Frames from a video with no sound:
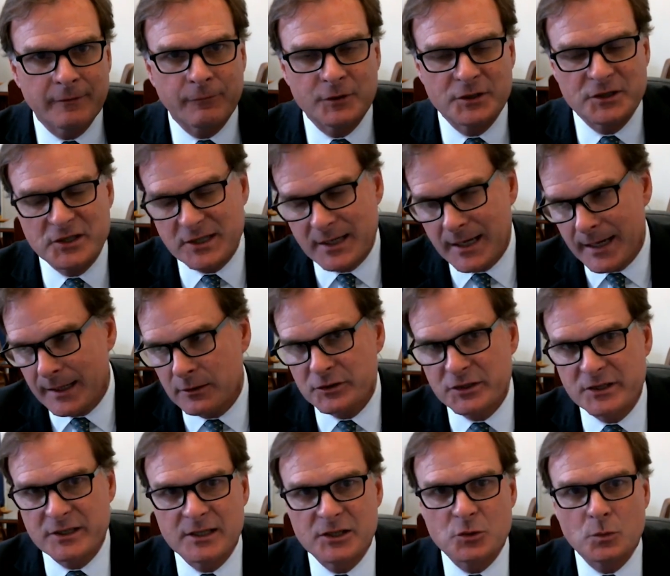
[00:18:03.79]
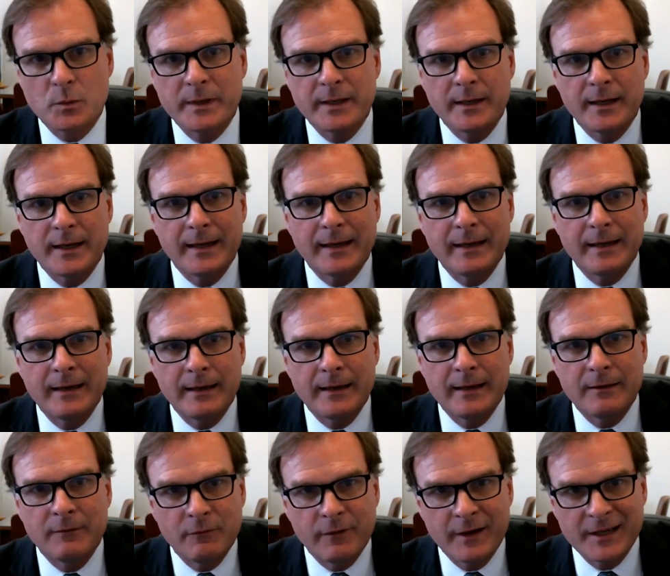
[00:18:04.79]
different scales. And as we
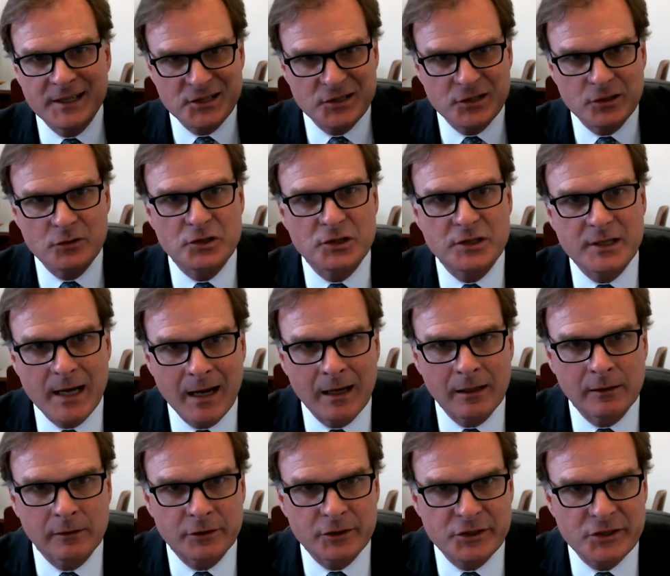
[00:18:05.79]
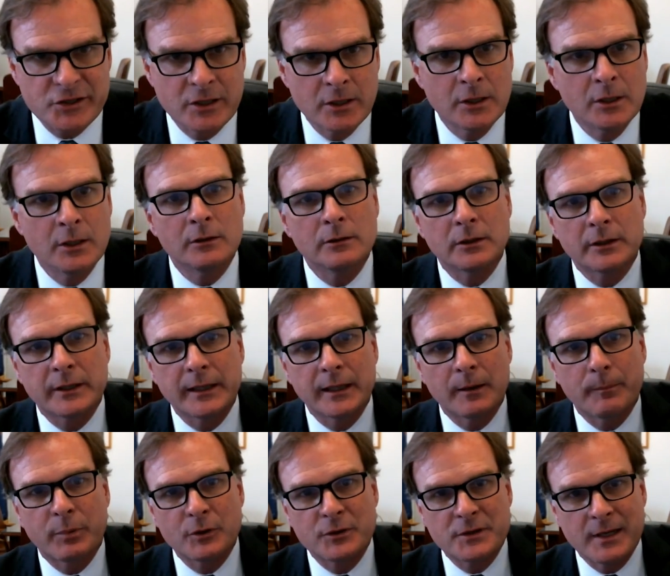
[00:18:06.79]
invest those dollars, looking
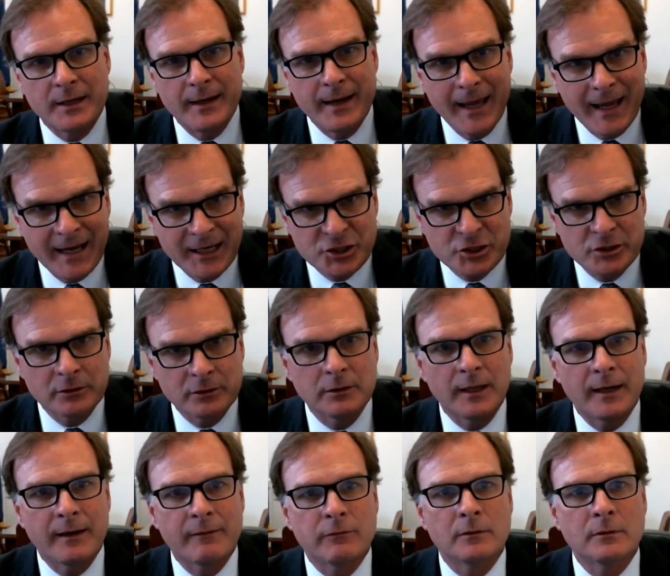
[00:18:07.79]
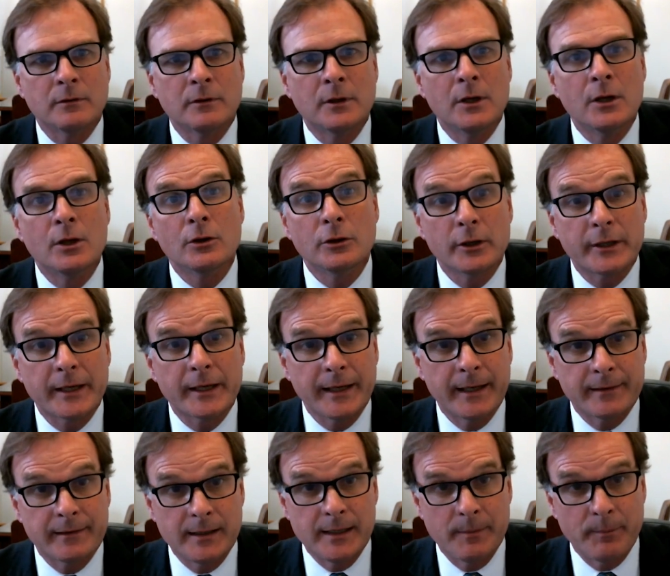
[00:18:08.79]
at both the national level, looking
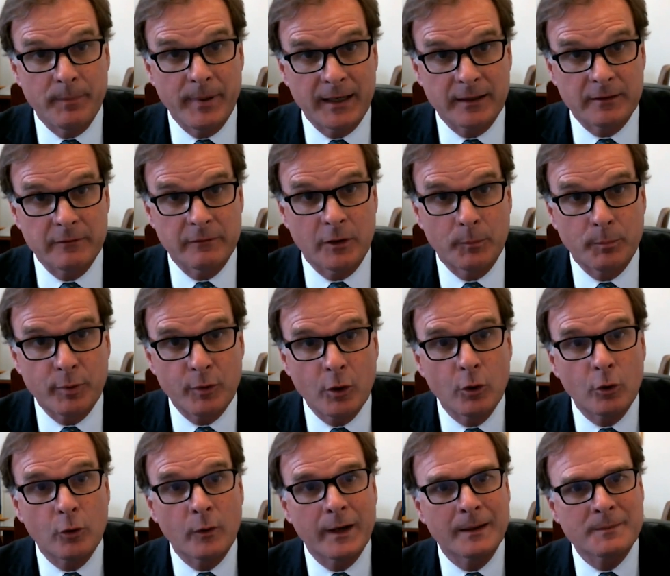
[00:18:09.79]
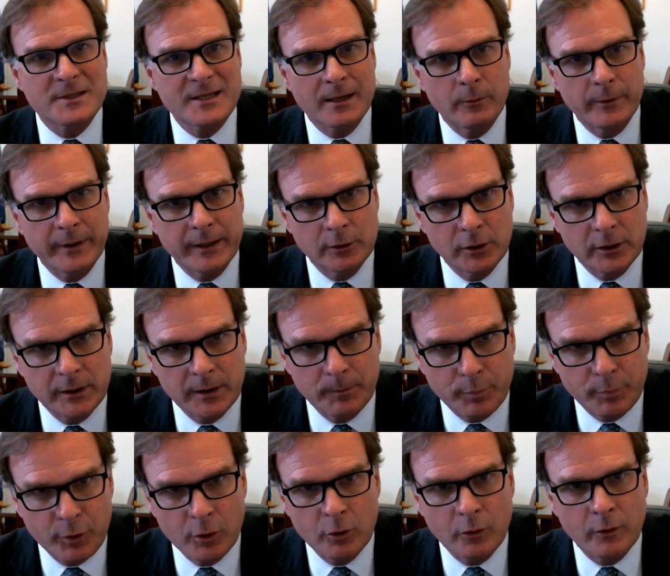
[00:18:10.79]
at the impact of our programs, how we can look at
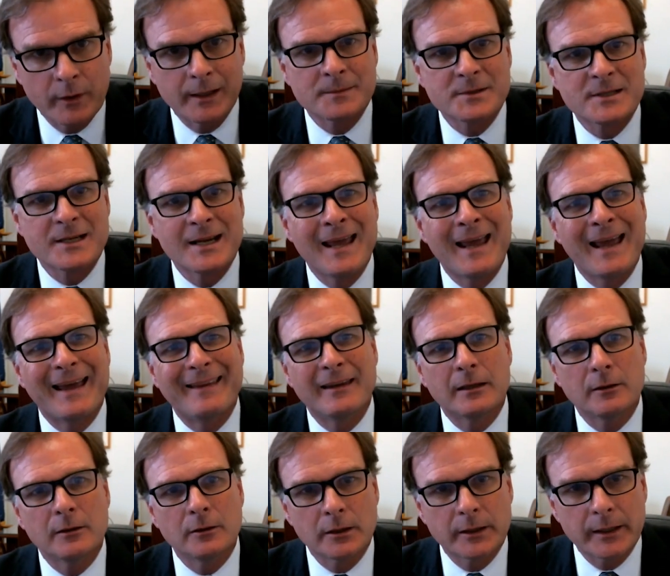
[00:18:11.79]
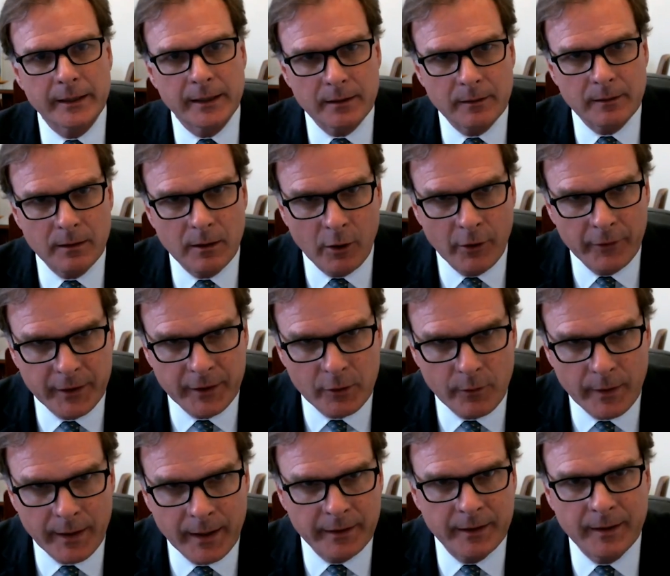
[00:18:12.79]
programs, and then looking on the
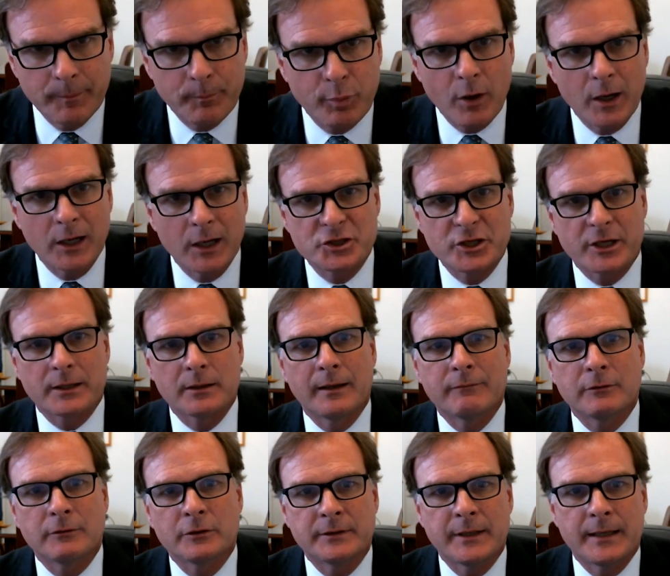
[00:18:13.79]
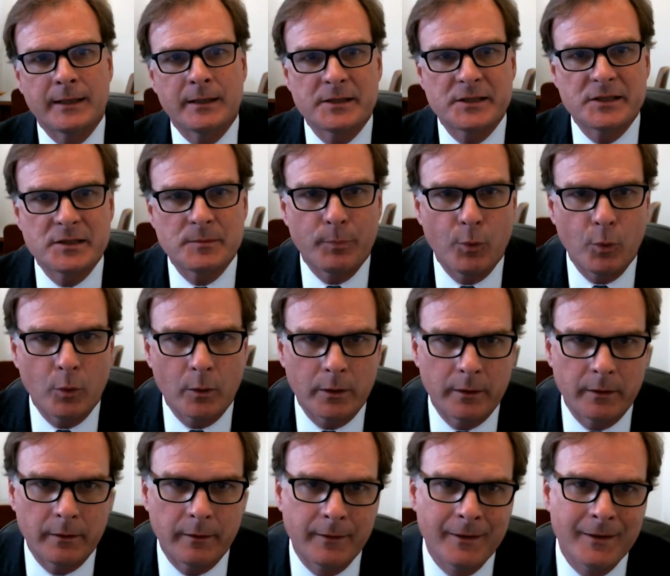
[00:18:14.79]
ground at project level data is
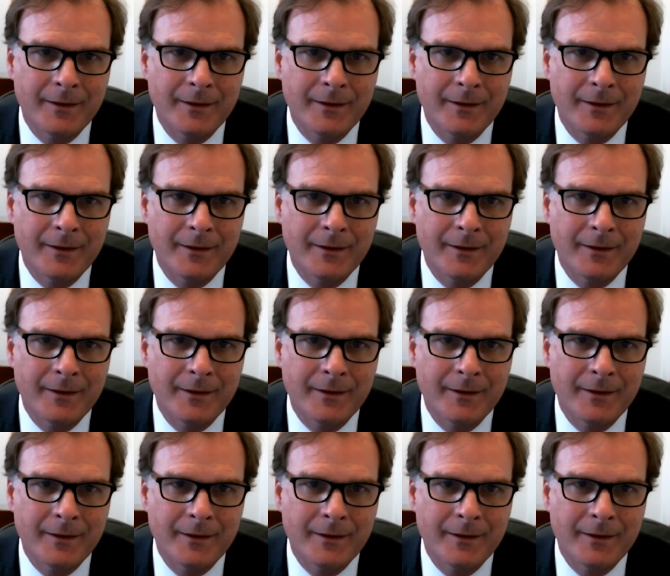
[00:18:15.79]
important.